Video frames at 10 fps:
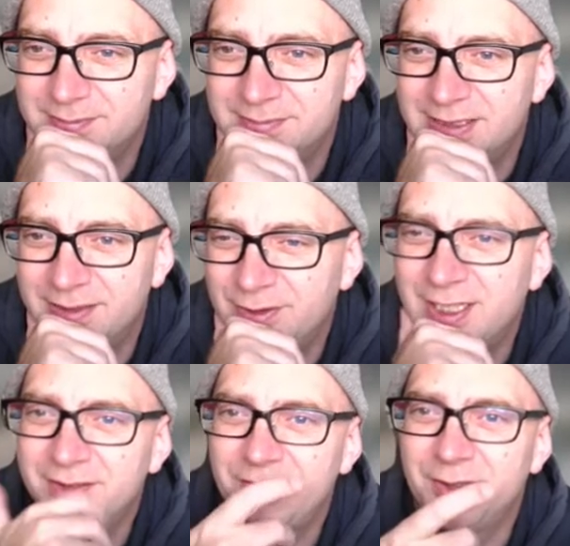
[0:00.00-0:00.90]
that I've
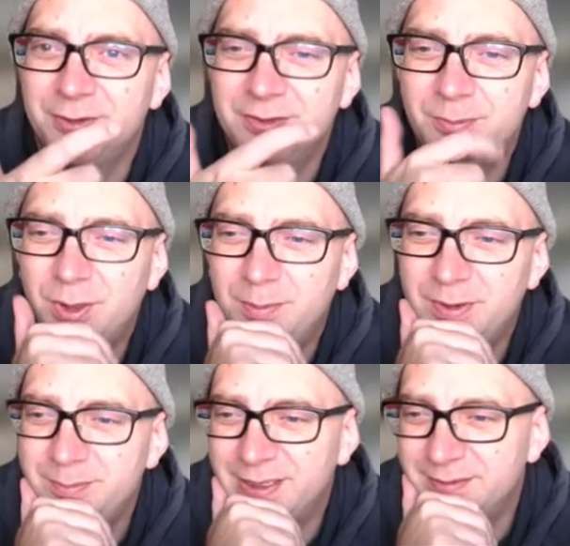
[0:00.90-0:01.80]
kind of solved the problem,
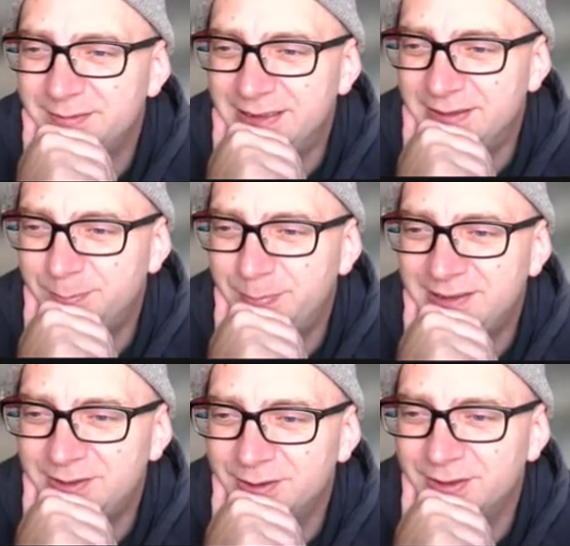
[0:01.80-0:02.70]
but it's
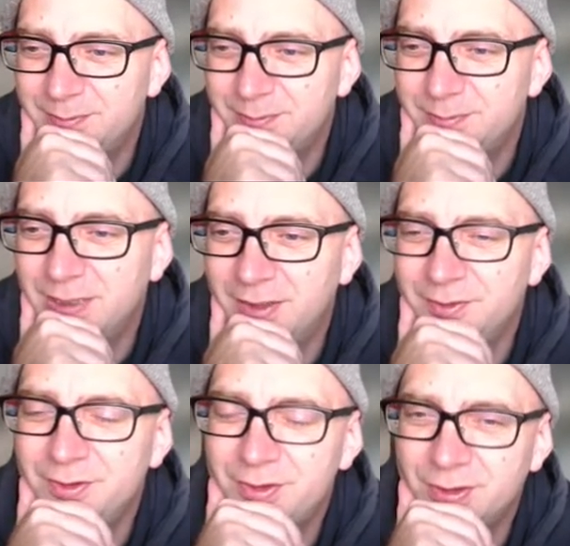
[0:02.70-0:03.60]
based on a
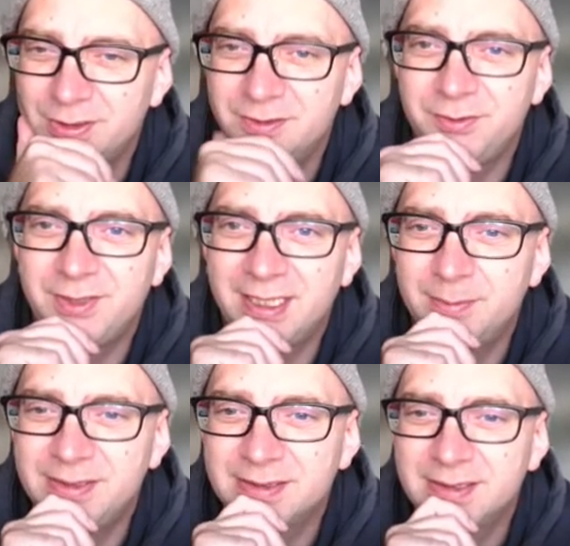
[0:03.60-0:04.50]
unsolved
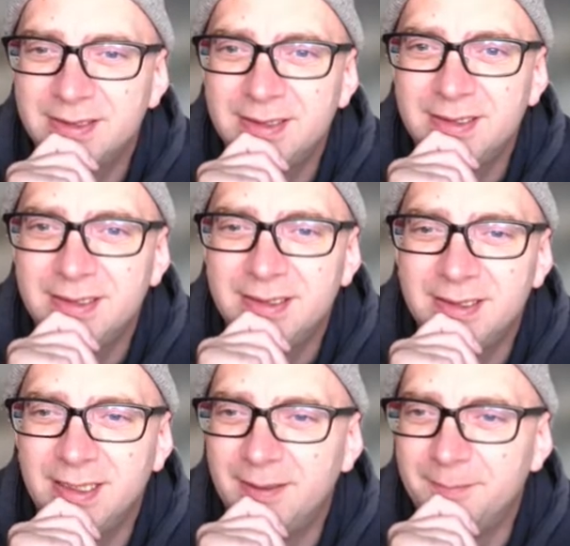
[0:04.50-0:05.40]
element.
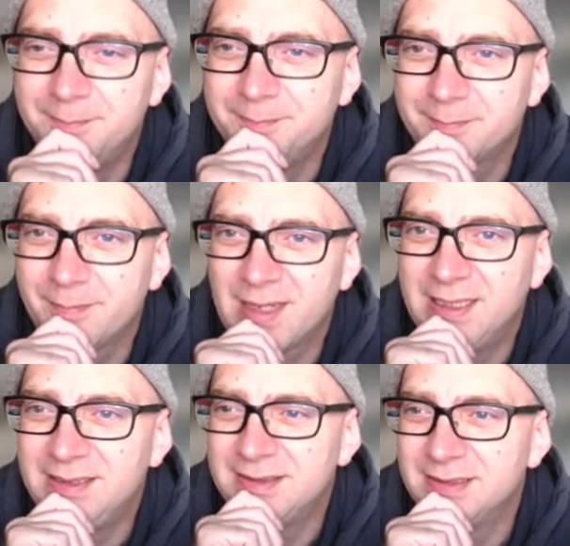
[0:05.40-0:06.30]
At
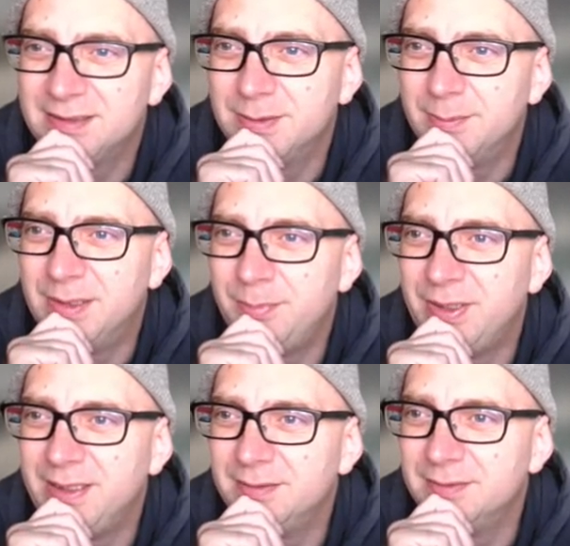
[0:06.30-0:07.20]
least that's the way my
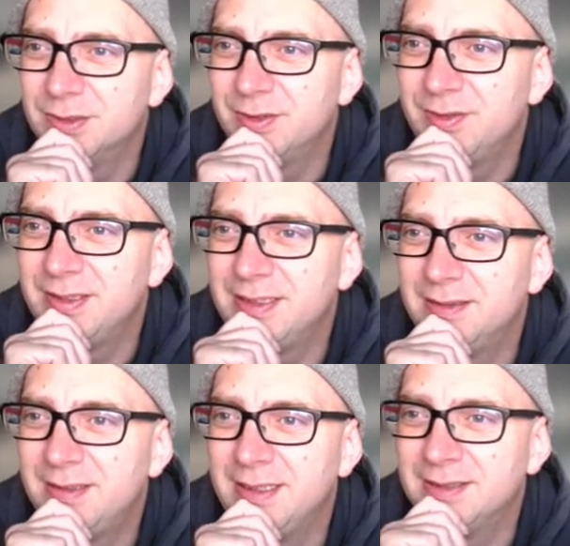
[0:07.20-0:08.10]
brain sort of
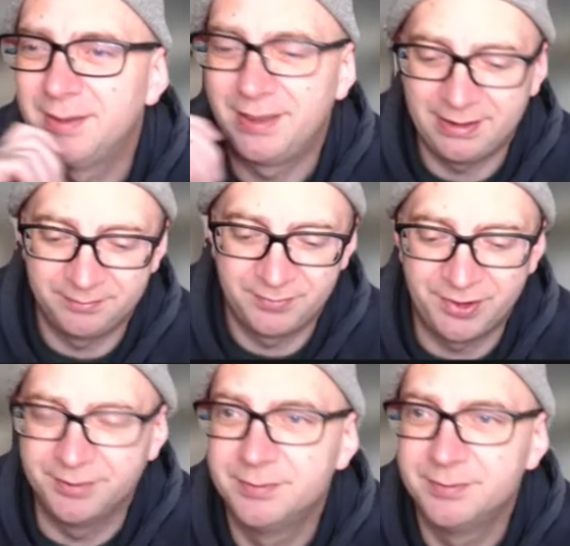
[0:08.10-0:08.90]
thinks about that, so